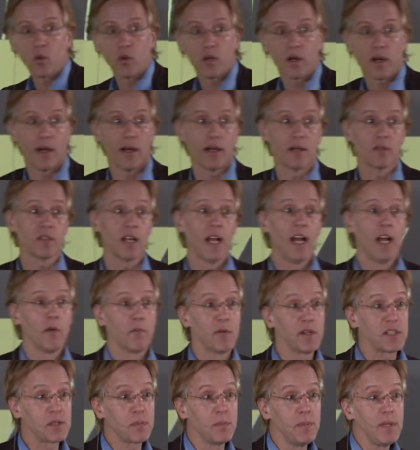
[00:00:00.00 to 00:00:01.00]
cloud,
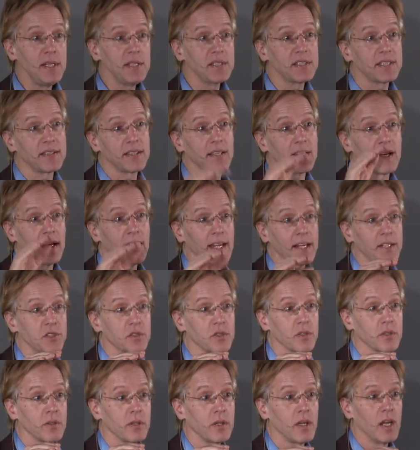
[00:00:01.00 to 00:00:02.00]
which means that an
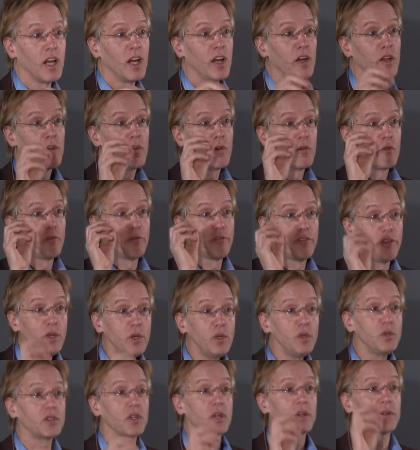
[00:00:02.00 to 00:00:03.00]
electron
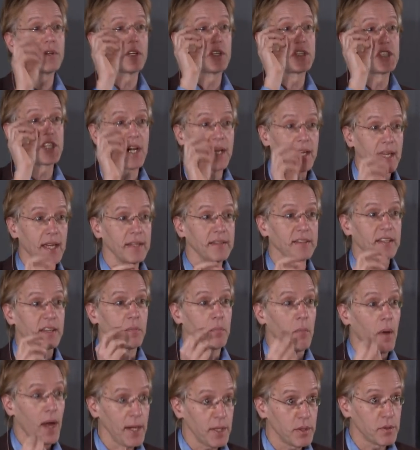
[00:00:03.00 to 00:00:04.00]
viewed under a
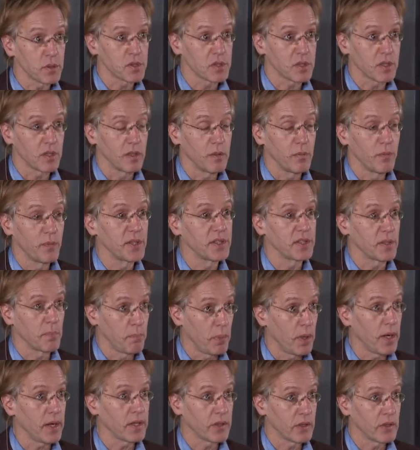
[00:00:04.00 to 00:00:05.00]
gigantic microscope, with a
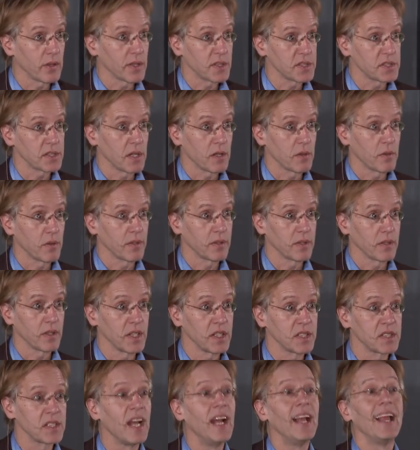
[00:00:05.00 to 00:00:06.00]
particle accelerator
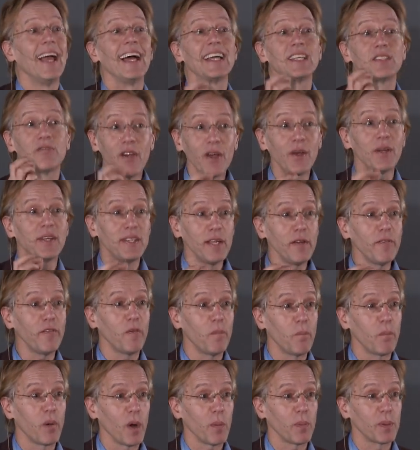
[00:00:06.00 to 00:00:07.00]
is, has very
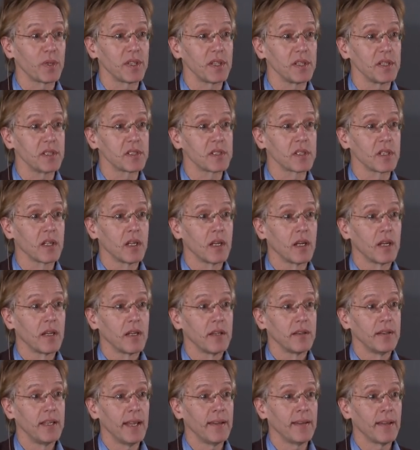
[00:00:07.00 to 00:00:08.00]
different properties
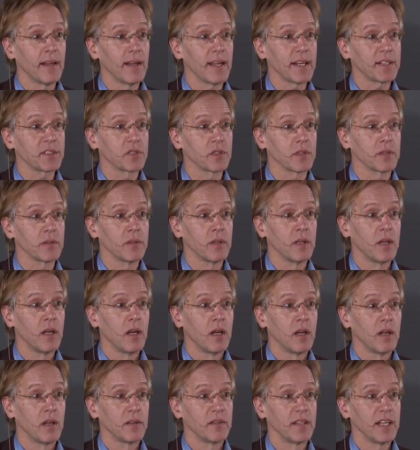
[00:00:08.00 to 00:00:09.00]
than an electron
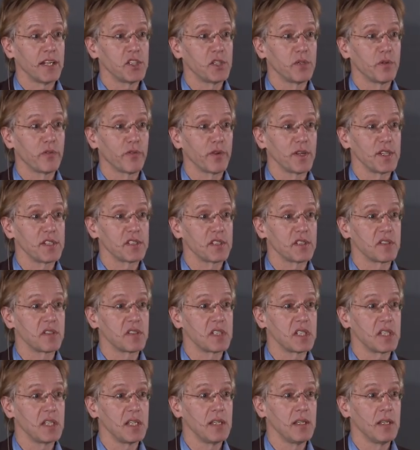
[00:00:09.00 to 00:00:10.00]
that you, for instance,
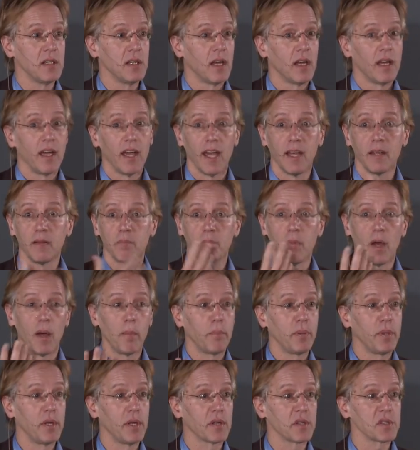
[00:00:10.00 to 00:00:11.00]
see and
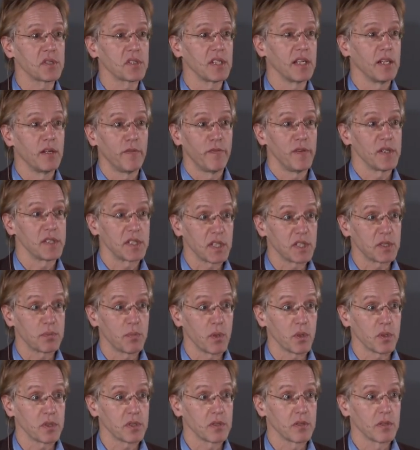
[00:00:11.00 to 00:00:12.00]
appears in the physics
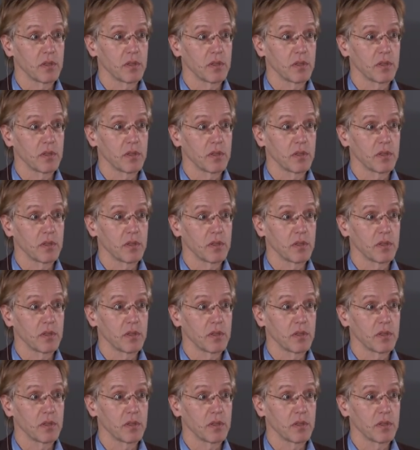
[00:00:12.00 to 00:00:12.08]
books.